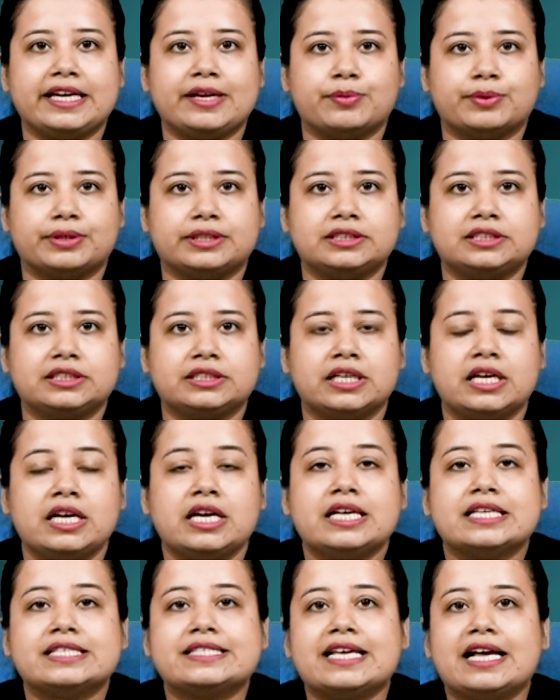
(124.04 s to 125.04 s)

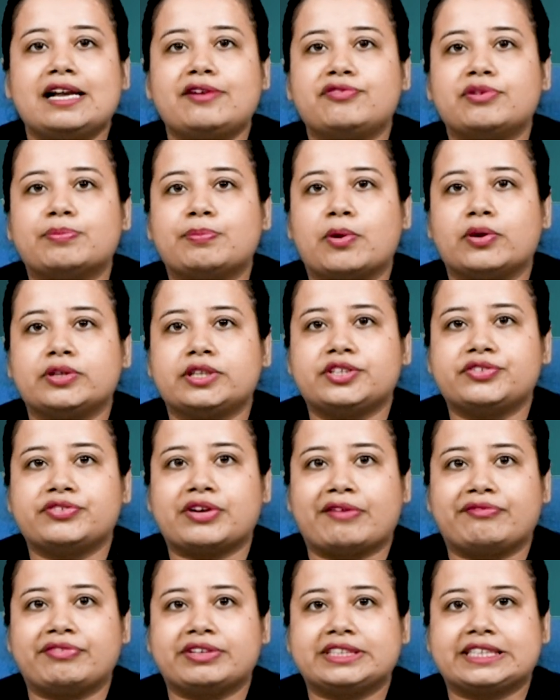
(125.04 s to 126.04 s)
events, self-reported
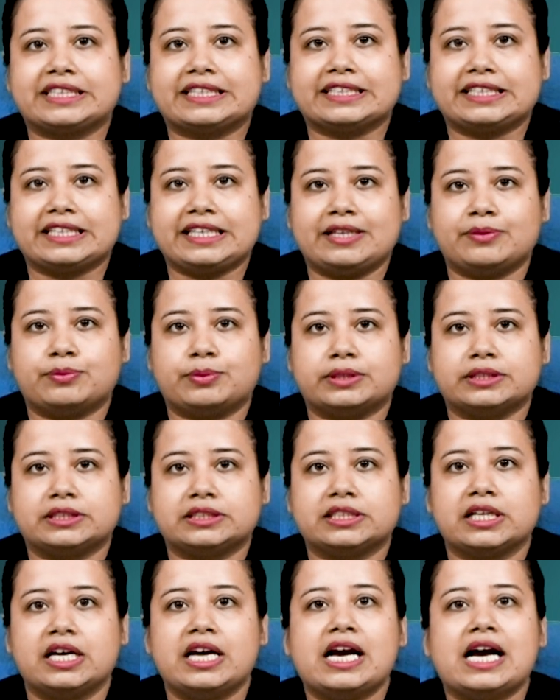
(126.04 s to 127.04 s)
traffic ticket
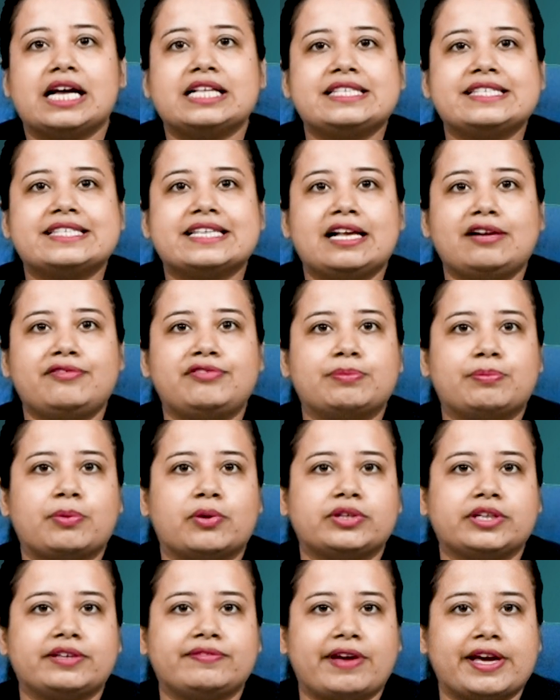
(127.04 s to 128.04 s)
events, and
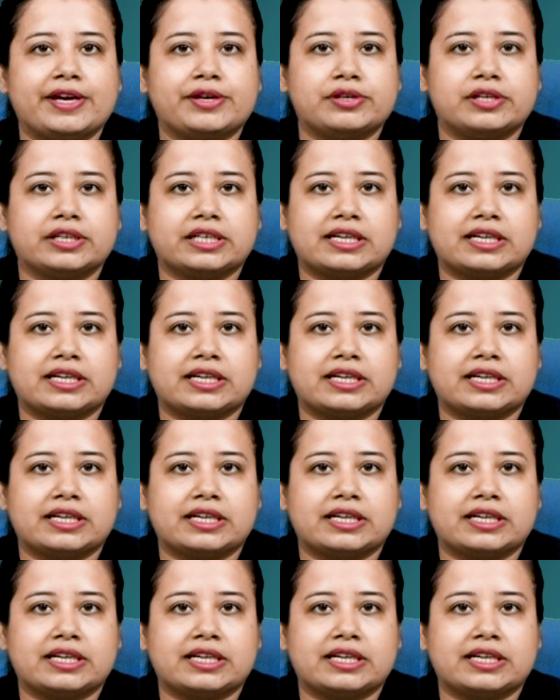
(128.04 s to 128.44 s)
self-reported vehicular